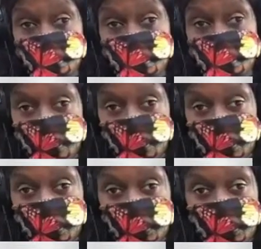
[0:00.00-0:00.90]

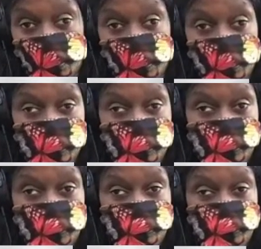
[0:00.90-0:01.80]

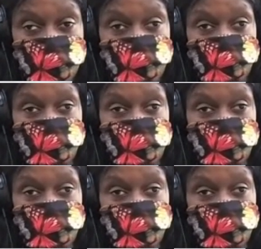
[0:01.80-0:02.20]
(not speaking)